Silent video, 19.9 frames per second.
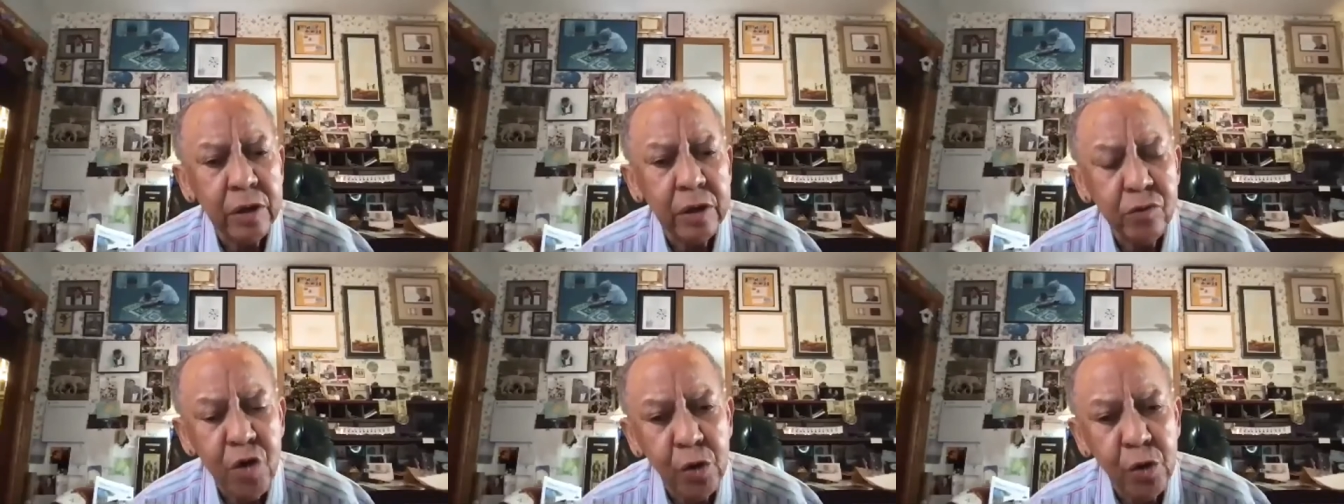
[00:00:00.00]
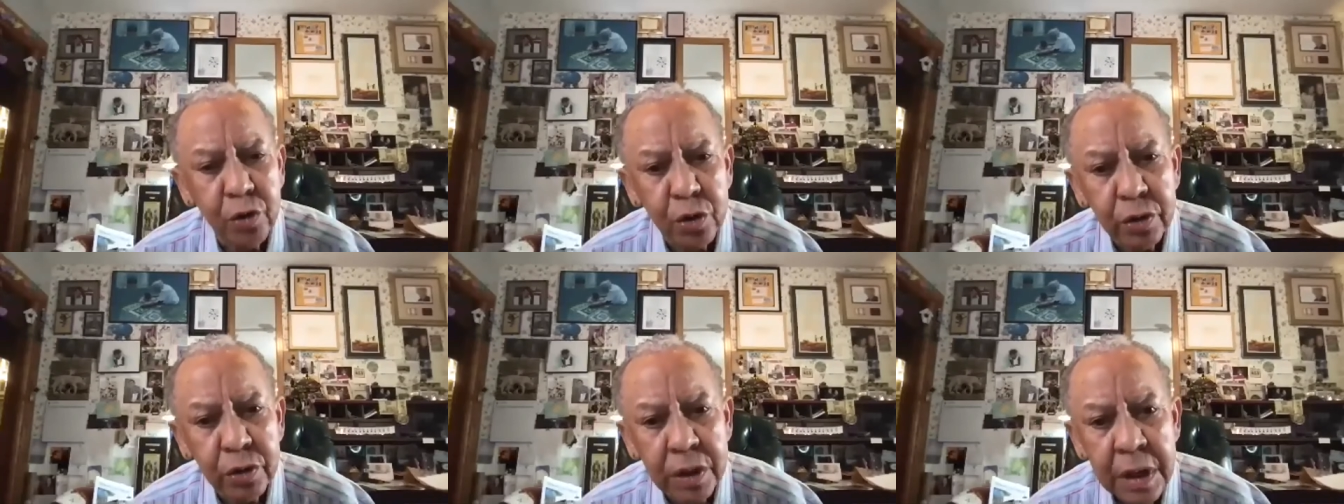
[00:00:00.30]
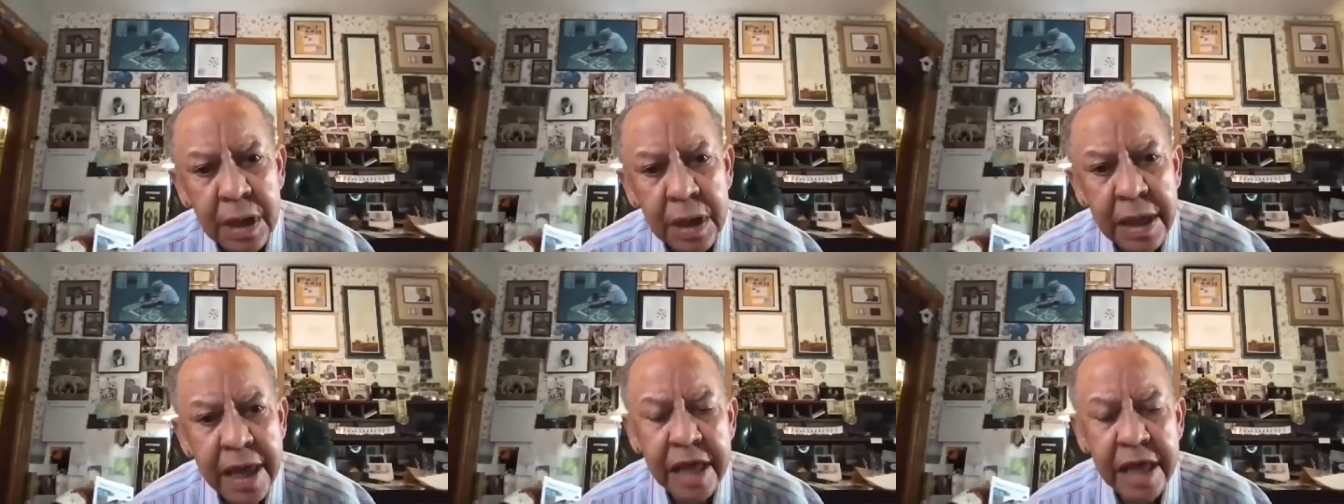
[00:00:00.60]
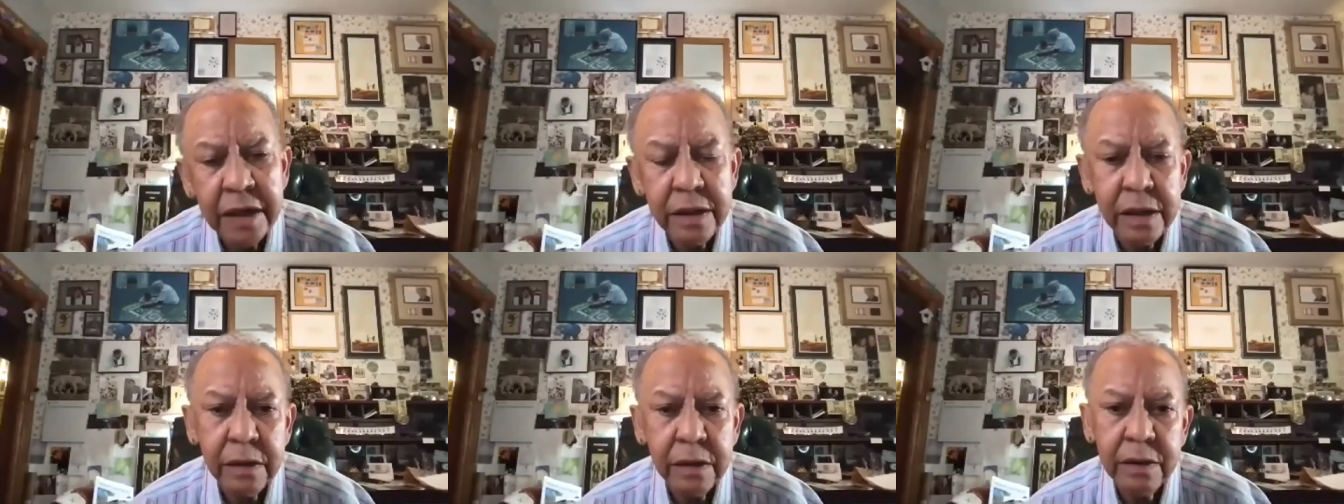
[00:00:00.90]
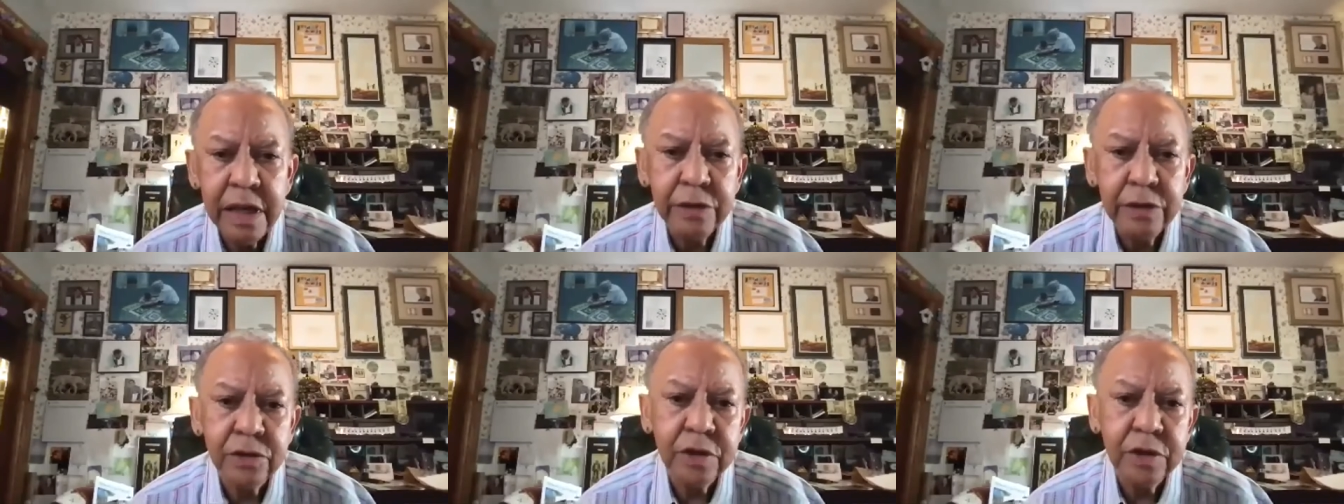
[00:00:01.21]
Roanoke, and
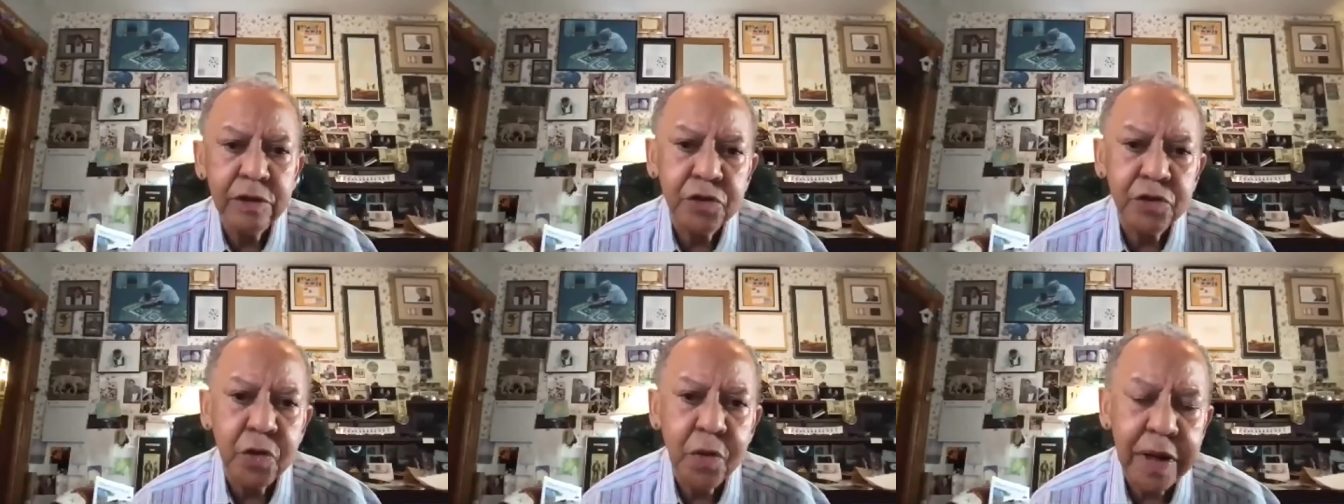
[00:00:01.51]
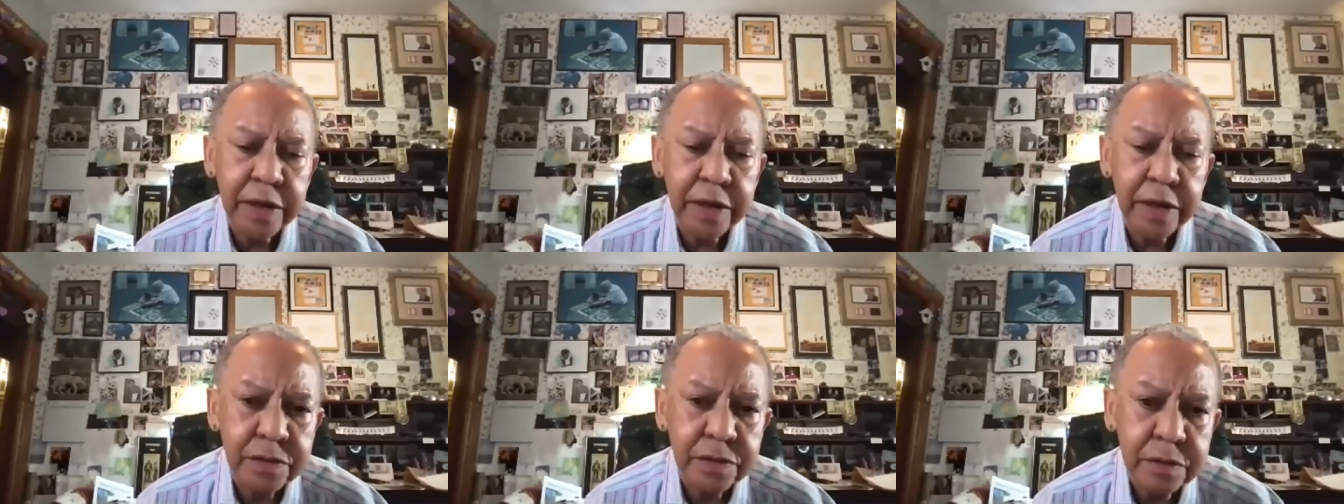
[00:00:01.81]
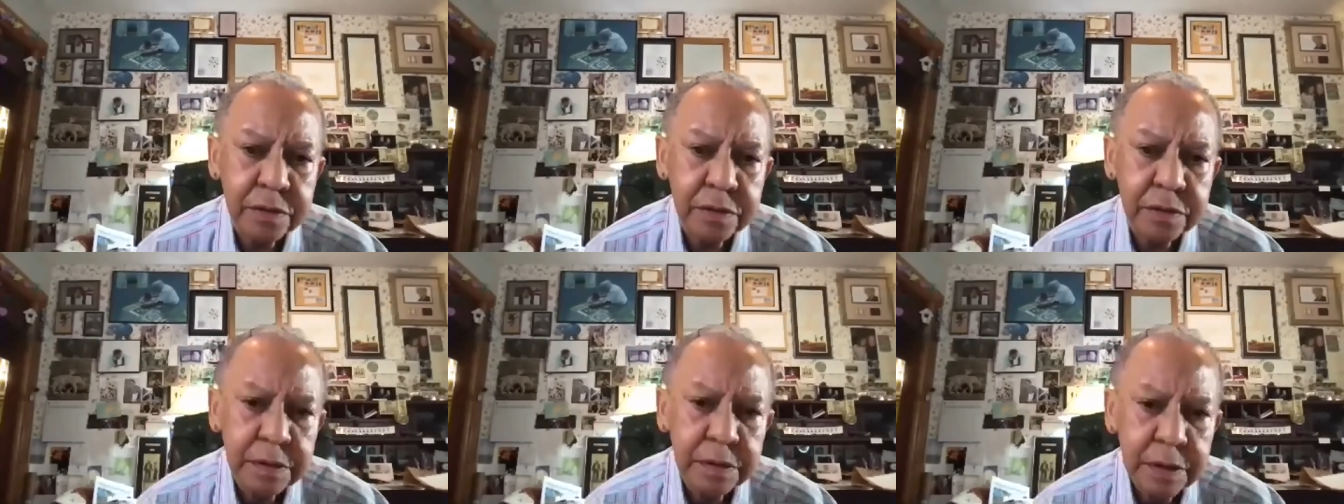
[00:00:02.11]
it's a disgrace.